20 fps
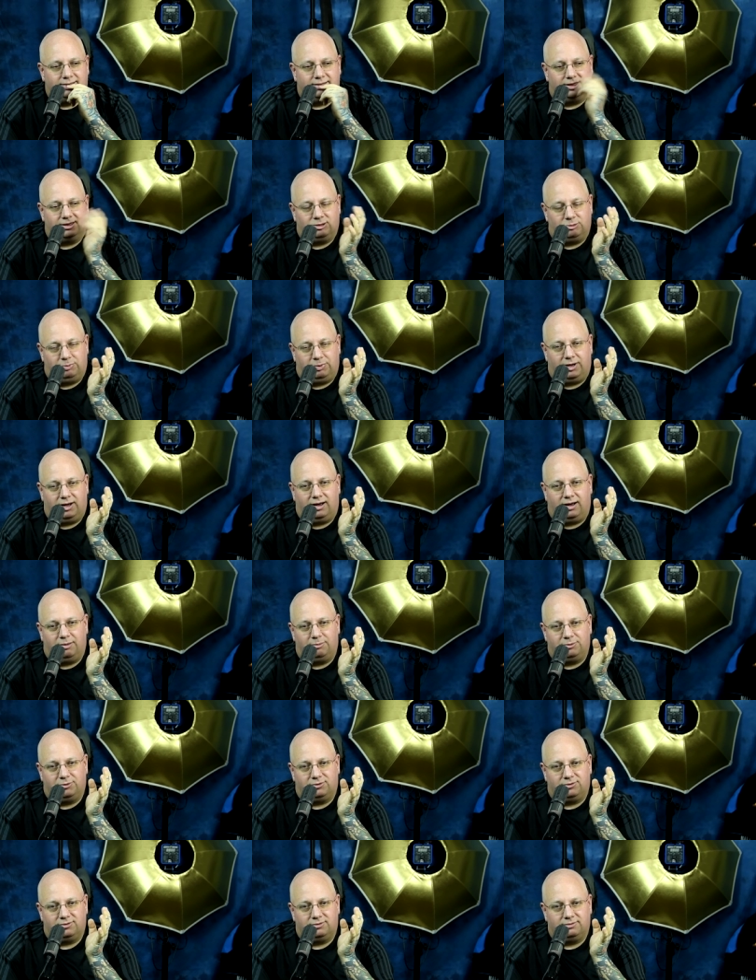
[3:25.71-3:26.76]
Not the
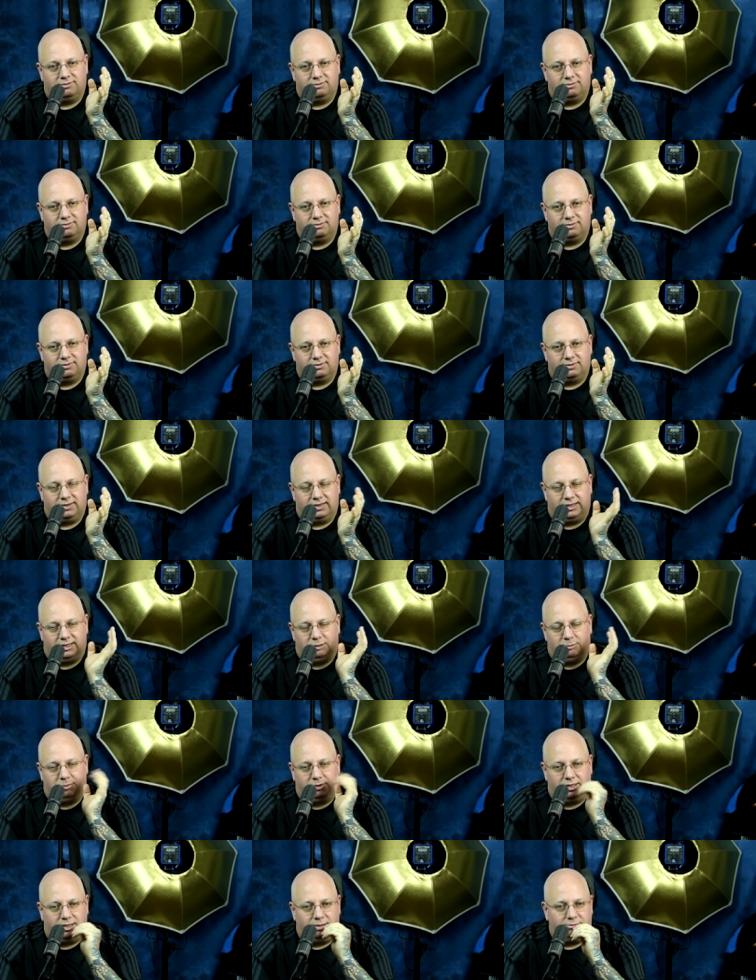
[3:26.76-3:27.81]
pops, like in
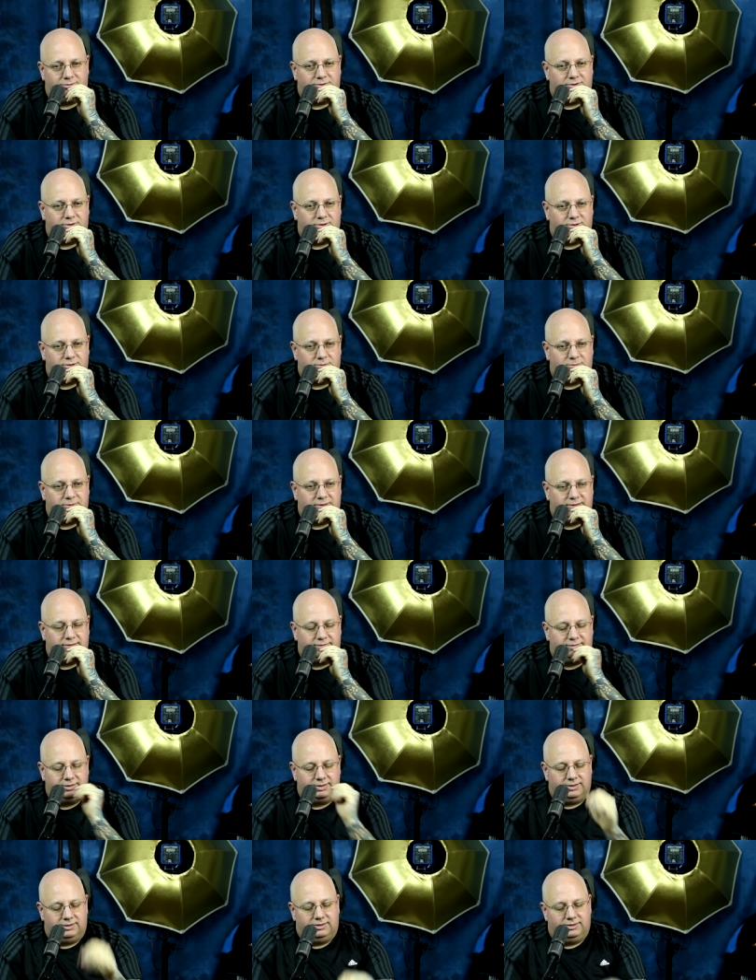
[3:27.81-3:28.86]
a pop filter, but
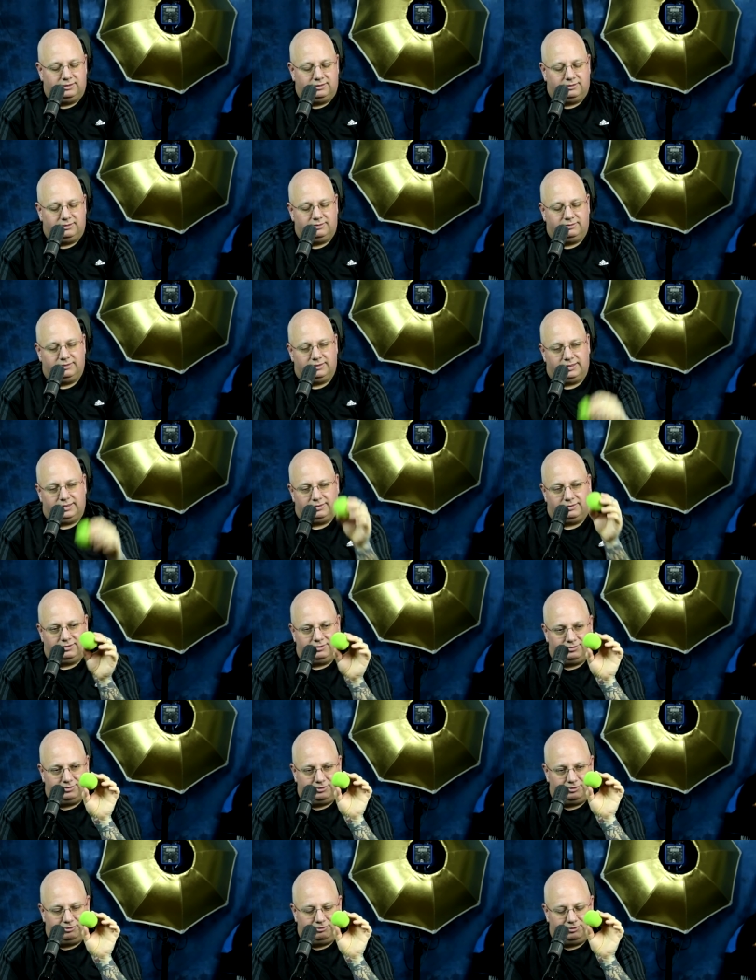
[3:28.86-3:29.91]
like
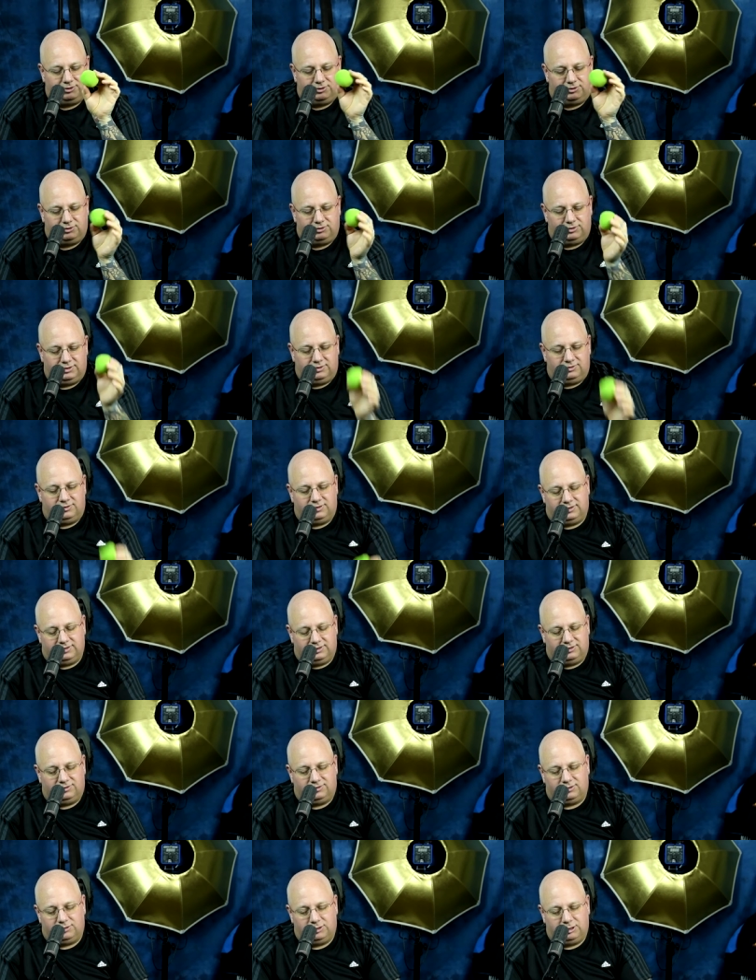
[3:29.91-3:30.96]
this little filter that's on the
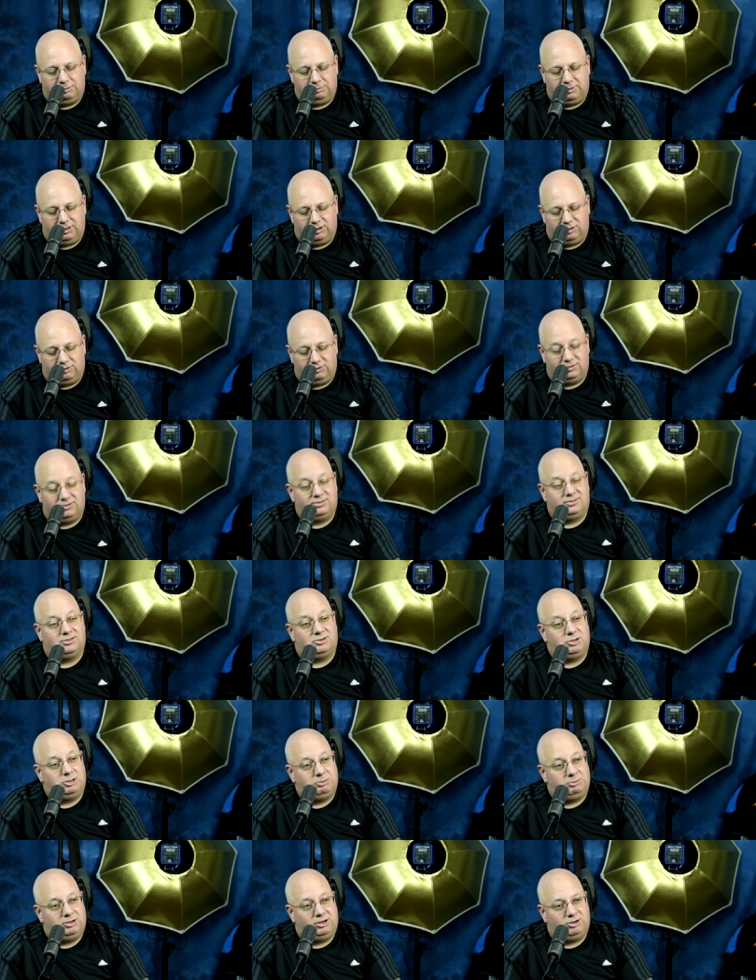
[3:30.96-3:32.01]
Sony microphone. It's a
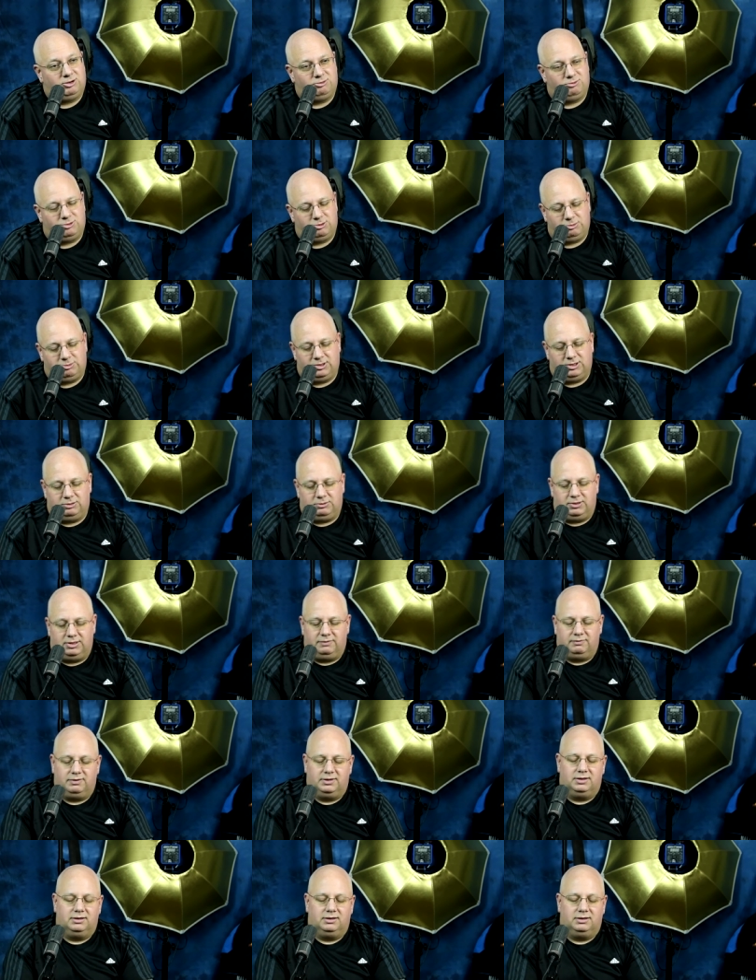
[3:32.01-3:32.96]
Sony microphone, by the way.